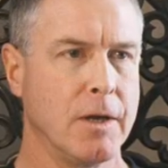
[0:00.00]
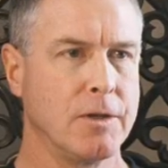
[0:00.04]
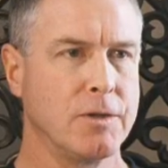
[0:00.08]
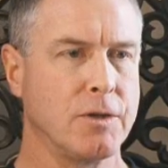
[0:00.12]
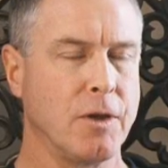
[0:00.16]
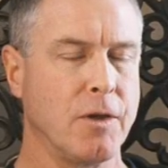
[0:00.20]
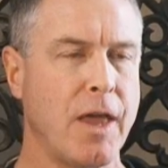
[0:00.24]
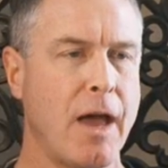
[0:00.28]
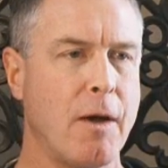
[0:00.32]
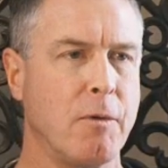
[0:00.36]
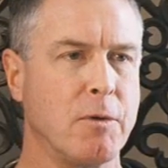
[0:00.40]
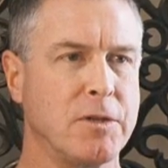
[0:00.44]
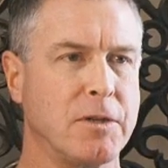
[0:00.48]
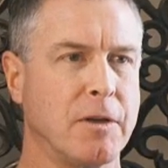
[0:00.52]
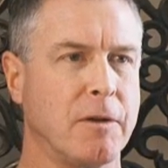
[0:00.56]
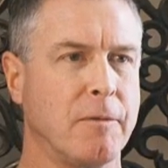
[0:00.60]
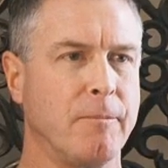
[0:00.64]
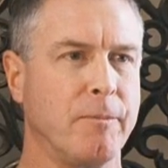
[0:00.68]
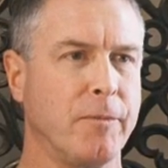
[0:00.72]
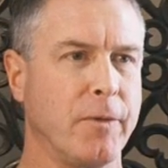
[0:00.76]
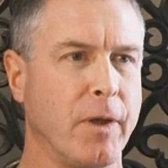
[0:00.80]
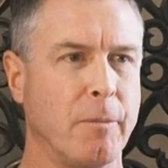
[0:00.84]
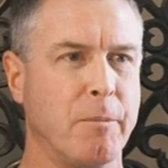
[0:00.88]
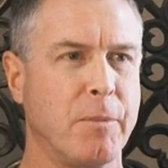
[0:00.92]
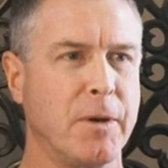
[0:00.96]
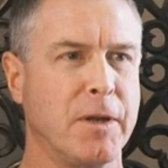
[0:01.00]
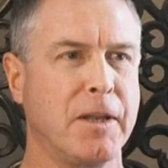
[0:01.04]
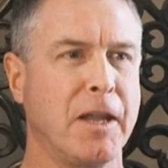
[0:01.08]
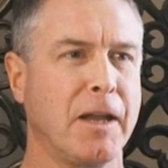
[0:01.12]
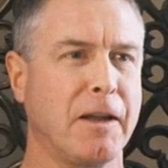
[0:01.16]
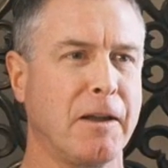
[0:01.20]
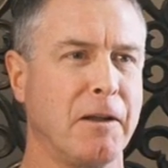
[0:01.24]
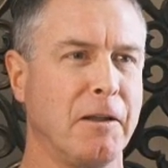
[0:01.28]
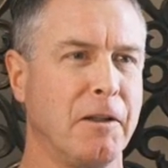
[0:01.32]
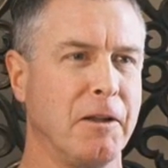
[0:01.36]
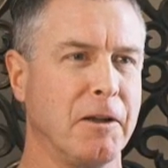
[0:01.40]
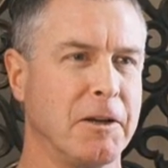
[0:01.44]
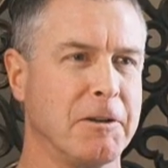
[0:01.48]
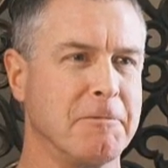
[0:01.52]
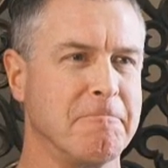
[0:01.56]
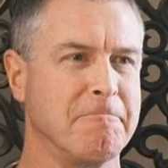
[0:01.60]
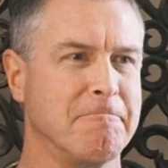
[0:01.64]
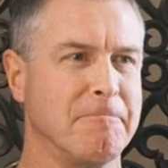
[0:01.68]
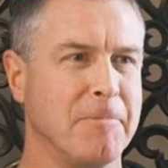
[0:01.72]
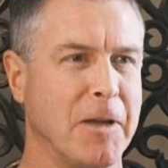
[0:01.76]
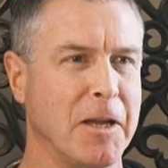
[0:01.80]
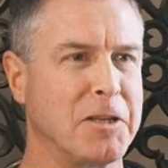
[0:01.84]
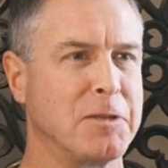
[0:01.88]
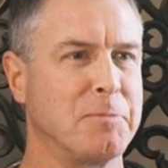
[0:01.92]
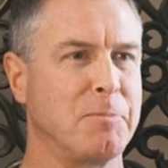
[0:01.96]
So that was a particular
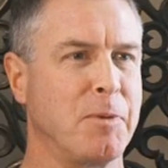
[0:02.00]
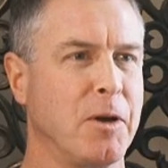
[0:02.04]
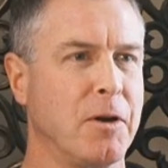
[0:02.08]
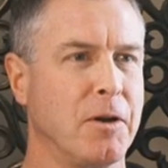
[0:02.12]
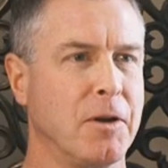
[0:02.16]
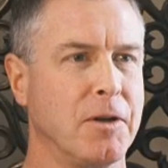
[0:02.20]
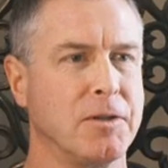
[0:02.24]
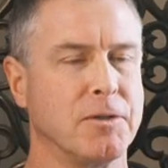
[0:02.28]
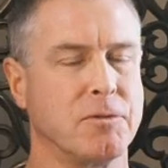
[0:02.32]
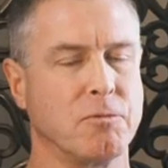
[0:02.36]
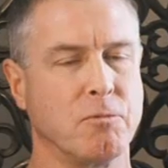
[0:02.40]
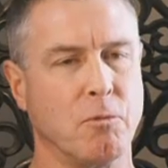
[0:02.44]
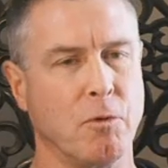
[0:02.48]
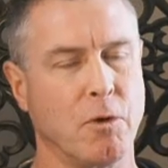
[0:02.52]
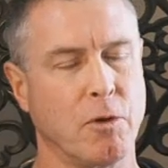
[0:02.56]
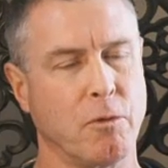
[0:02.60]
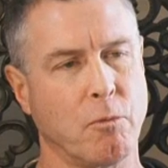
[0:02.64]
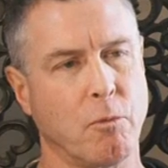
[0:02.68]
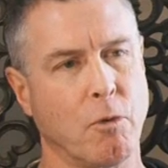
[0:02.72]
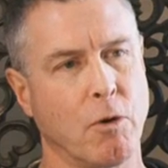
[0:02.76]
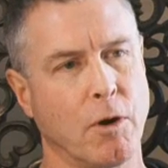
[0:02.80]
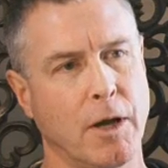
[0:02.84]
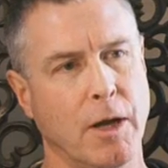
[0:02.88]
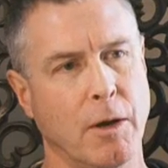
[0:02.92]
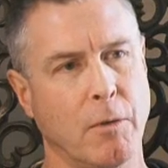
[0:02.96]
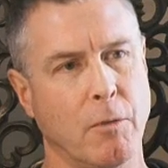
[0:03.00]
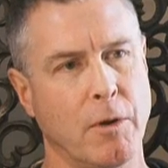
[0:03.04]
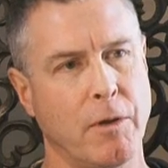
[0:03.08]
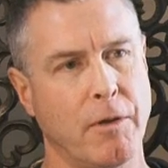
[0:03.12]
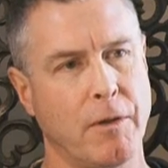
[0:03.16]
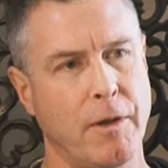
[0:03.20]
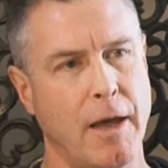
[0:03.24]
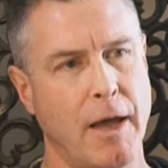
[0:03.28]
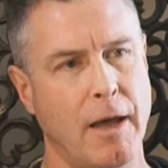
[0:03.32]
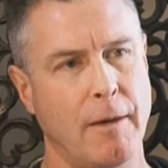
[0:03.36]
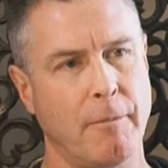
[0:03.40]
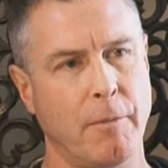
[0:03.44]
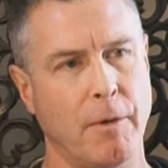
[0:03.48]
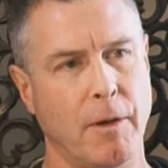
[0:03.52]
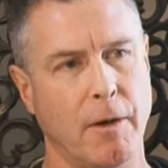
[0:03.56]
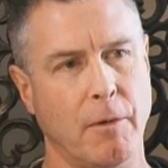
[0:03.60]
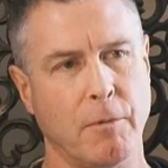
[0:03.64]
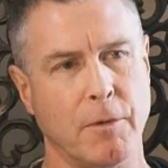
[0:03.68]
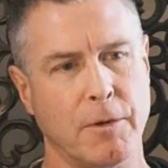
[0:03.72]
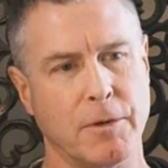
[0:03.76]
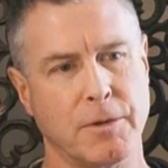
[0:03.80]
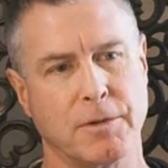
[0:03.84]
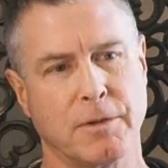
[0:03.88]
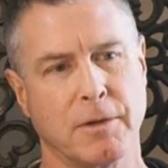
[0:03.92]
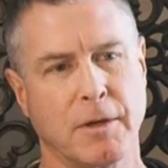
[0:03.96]
experience with working with them that
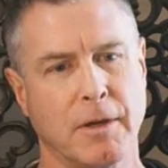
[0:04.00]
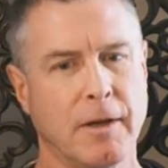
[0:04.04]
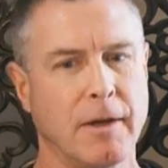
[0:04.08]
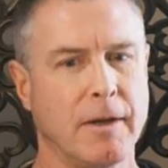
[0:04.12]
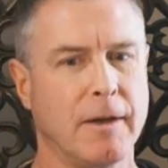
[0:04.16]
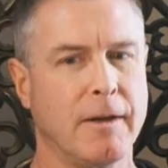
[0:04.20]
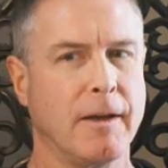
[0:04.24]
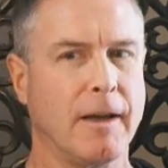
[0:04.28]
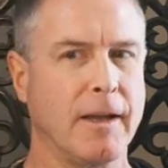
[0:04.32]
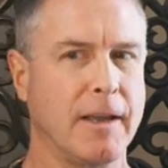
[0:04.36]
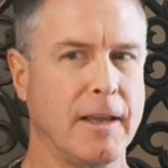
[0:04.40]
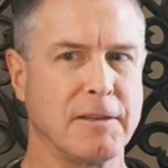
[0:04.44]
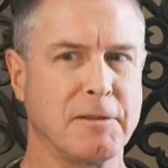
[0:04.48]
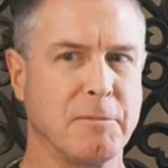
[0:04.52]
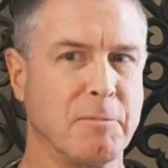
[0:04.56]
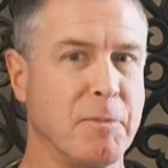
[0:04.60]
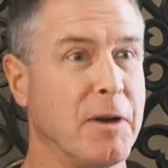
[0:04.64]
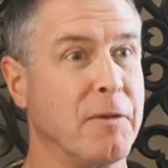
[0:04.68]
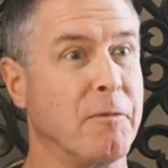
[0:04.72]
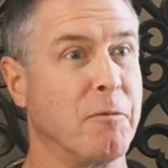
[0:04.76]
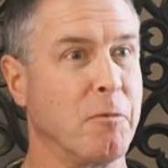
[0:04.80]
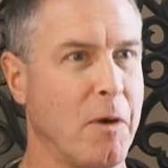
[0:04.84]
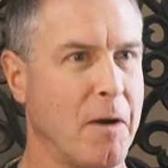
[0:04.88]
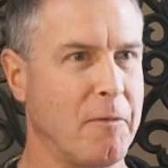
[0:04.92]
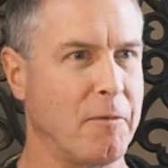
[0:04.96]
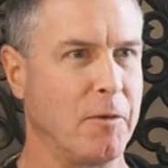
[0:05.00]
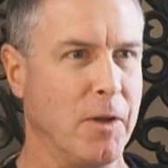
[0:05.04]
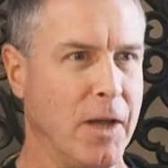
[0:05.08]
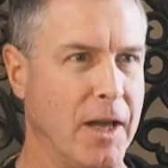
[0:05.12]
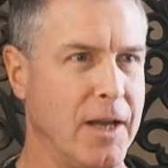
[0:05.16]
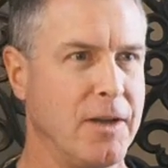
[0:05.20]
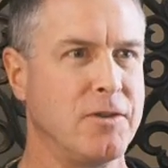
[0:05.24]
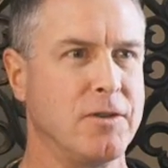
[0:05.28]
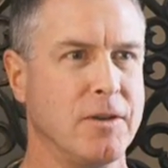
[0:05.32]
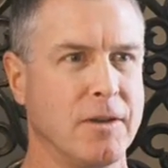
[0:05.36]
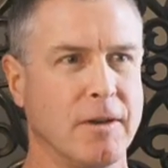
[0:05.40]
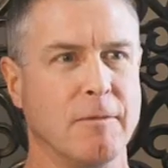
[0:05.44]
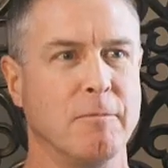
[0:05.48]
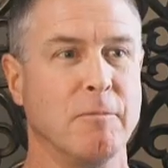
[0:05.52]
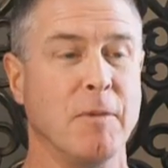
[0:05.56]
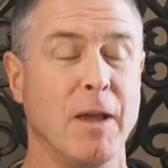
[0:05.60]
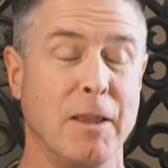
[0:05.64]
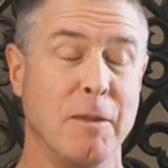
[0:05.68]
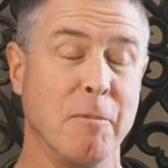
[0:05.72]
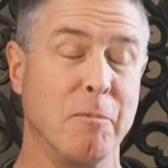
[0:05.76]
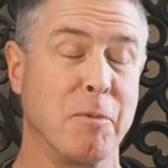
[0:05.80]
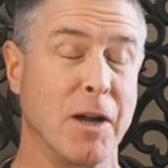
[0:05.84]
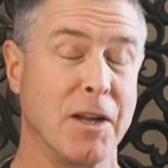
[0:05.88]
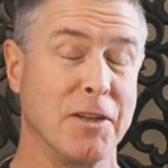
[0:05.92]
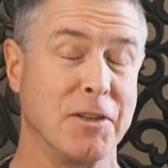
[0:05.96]
was, I guess, a bit of a revelation and
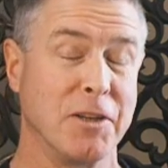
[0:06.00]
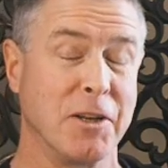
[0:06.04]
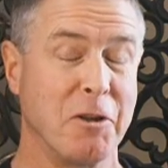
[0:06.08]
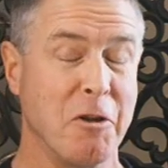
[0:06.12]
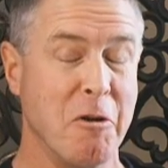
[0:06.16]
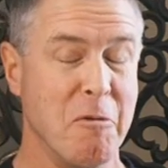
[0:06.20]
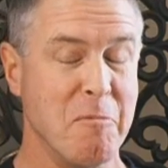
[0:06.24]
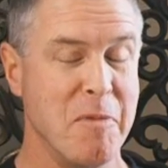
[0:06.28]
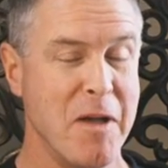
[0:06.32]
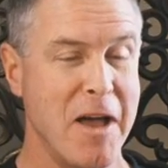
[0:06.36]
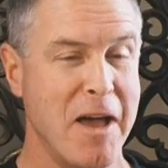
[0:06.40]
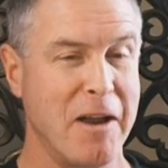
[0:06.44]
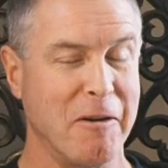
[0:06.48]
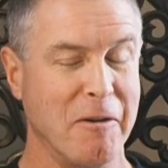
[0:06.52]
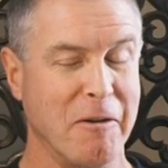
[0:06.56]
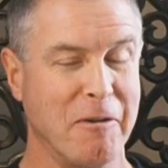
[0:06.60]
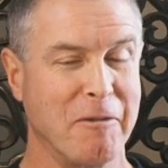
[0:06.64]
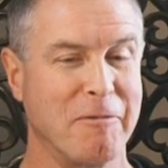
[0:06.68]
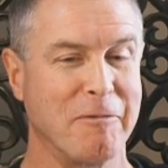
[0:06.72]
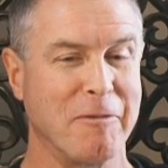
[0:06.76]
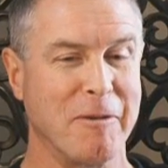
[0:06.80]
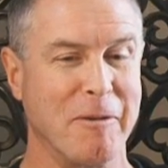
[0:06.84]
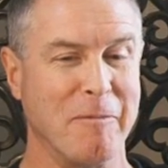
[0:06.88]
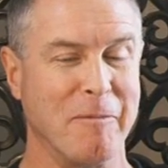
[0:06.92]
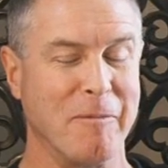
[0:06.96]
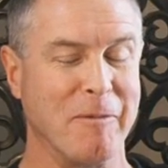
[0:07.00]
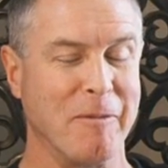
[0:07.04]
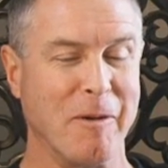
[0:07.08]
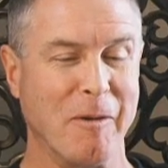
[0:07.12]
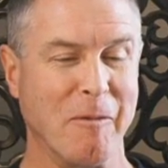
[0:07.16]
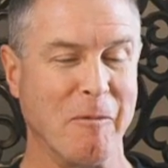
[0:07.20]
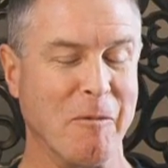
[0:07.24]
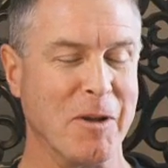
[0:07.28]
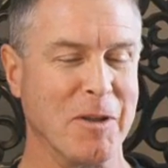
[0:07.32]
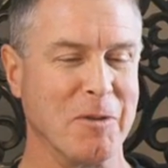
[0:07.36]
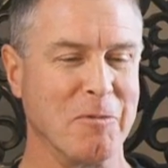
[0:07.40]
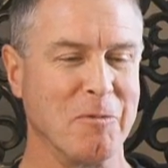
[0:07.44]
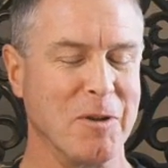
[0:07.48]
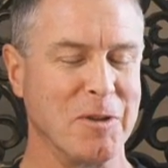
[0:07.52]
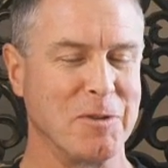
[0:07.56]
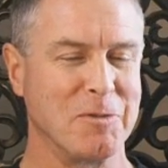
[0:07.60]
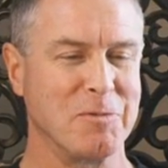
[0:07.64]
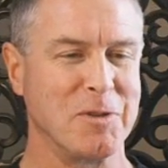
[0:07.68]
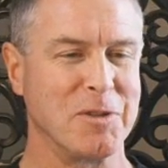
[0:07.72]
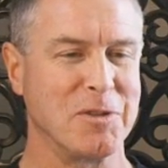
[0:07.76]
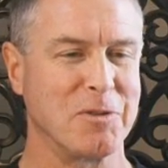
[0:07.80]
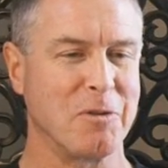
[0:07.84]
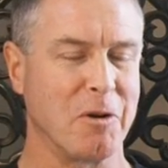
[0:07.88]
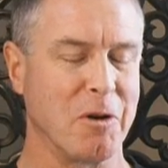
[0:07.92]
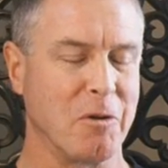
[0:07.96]
made the project go better once
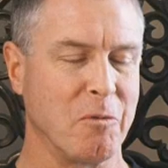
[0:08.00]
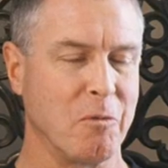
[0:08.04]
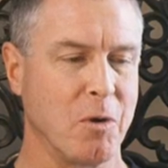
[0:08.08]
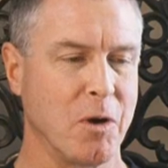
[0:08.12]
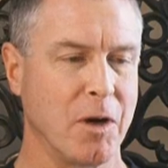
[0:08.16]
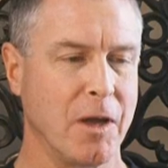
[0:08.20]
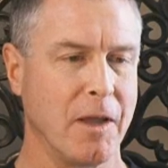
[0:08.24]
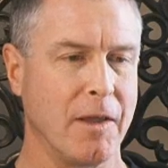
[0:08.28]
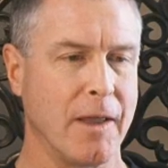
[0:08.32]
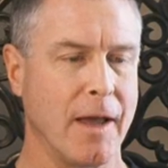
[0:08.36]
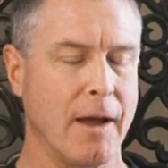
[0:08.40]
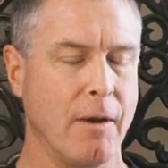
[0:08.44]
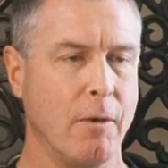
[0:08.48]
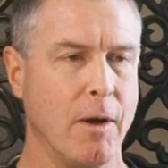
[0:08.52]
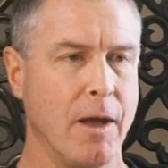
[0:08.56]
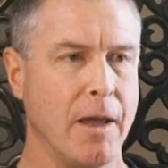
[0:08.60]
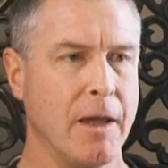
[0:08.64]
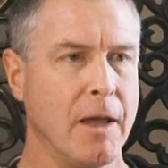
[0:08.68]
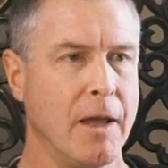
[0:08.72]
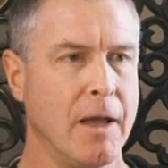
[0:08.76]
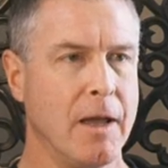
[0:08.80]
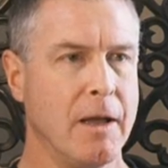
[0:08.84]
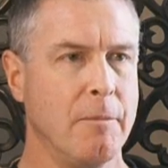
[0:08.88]
we started working that way.